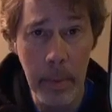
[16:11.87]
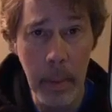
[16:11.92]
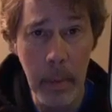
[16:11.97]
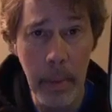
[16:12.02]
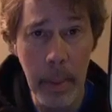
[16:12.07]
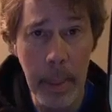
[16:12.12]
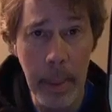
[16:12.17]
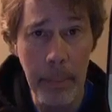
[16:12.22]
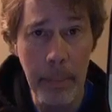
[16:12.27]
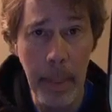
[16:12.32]
go
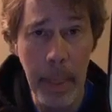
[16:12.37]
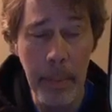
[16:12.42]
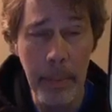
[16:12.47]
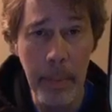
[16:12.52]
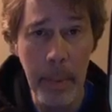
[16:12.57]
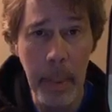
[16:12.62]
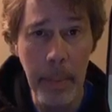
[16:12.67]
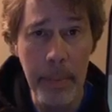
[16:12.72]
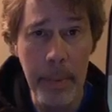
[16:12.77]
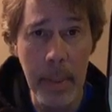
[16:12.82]
ahead, pop
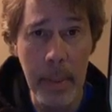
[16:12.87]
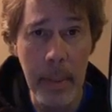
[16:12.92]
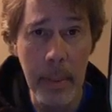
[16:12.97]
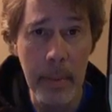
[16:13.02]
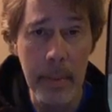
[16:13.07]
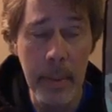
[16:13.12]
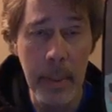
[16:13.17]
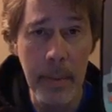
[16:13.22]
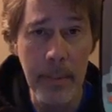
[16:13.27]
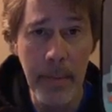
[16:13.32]
it up there. I'll
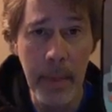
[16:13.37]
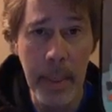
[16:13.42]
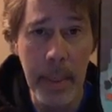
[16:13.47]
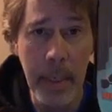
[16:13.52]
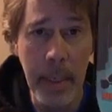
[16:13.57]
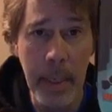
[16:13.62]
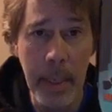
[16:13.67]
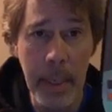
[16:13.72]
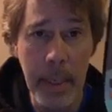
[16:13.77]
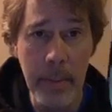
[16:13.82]
see if I
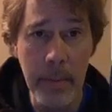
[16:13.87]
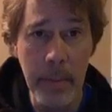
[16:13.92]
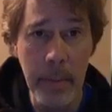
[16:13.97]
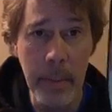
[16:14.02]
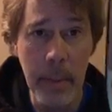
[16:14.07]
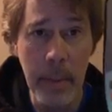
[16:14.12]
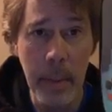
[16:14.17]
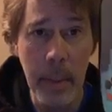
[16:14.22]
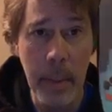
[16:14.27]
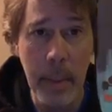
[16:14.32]
can
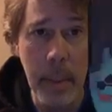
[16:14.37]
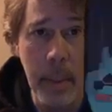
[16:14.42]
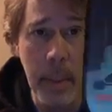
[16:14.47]
answer.